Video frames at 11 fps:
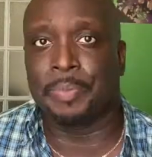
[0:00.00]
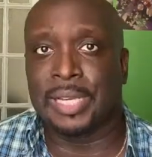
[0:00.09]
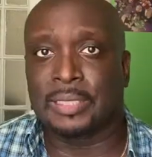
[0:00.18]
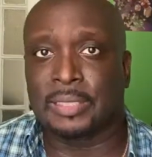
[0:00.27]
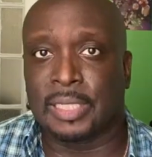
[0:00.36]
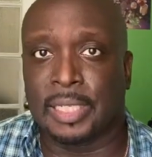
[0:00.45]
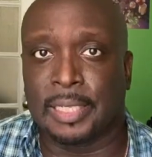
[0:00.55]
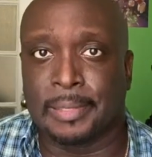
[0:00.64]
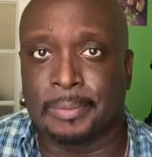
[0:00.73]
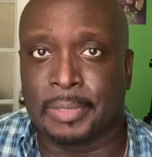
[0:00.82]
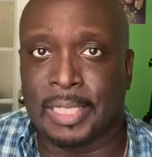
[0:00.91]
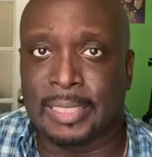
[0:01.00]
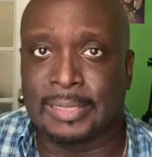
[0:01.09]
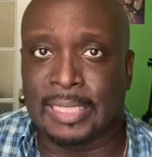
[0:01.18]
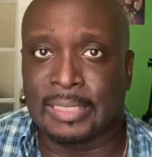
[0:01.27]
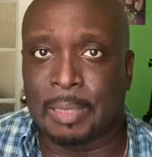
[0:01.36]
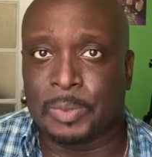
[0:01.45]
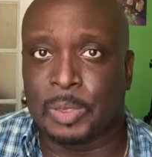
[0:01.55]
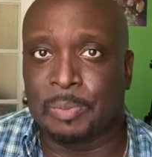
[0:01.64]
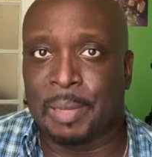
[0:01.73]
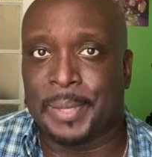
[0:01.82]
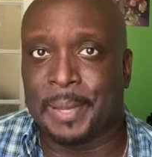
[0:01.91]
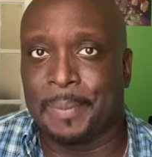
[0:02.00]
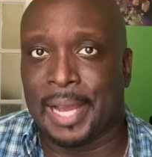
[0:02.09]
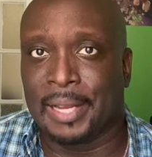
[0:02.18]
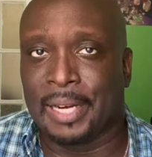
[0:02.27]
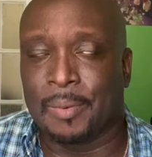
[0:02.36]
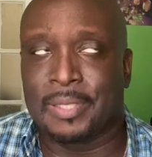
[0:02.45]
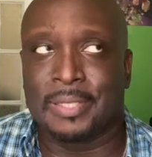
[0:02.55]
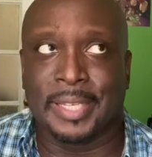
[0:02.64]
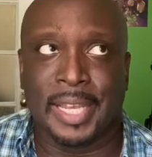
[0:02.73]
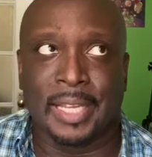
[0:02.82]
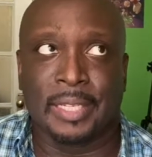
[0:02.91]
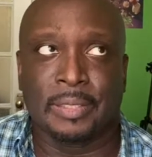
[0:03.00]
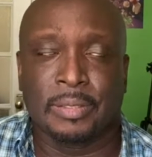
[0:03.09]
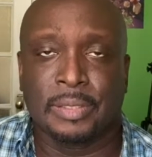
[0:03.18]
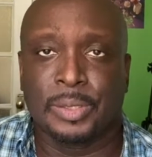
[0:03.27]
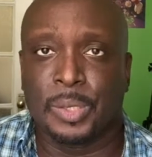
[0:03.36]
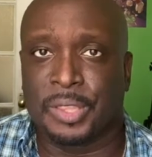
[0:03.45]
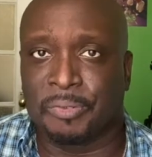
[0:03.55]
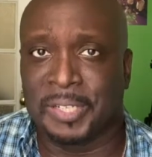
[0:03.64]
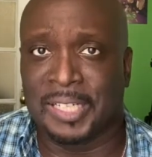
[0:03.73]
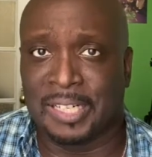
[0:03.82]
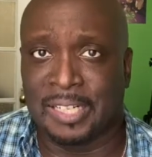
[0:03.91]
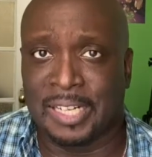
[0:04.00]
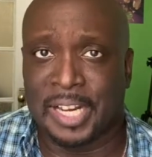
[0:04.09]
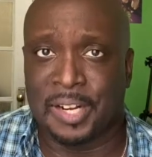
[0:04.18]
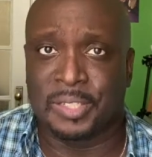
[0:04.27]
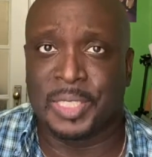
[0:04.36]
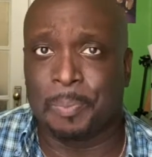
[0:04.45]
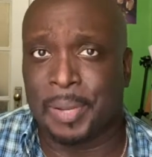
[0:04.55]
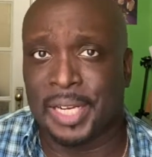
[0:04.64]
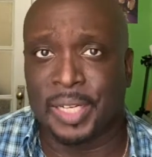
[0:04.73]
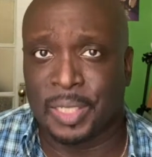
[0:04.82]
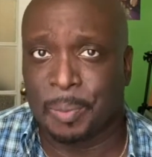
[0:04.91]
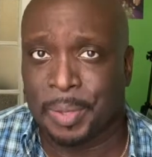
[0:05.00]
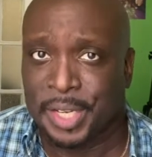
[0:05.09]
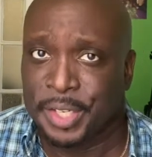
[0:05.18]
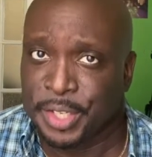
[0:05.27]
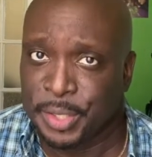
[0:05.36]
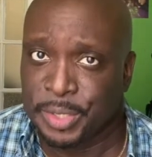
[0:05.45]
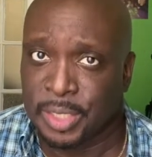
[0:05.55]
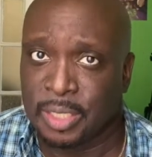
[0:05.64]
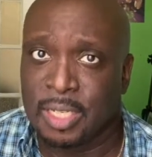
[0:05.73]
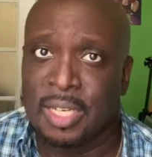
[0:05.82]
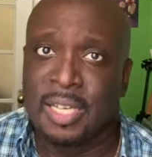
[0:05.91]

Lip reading: Basically, it takes up to maybe about, I would say, 2 or 3 layers depending on the paint you're using.